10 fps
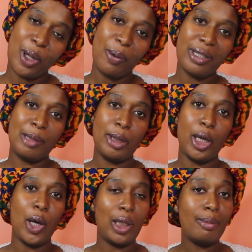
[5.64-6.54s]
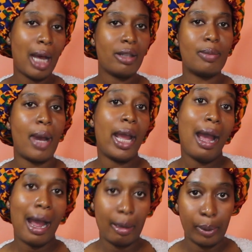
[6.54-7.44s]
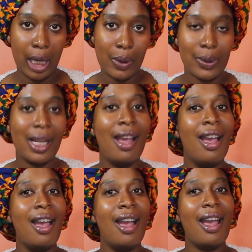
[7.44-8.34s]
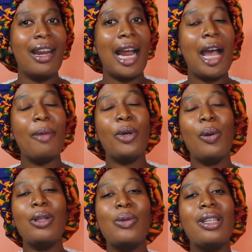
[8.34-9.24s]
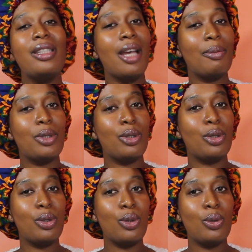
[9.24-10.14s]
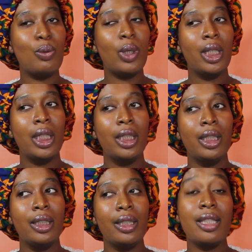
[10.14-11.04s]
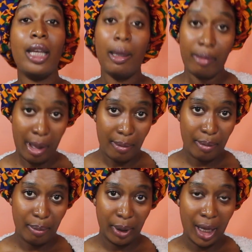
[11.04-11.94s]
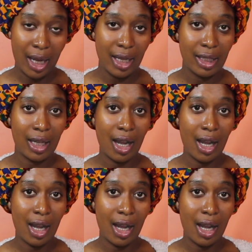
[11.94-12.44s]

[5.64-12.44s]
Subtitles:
going to be all about my eyebrows and how I'm going to attempt to tame them because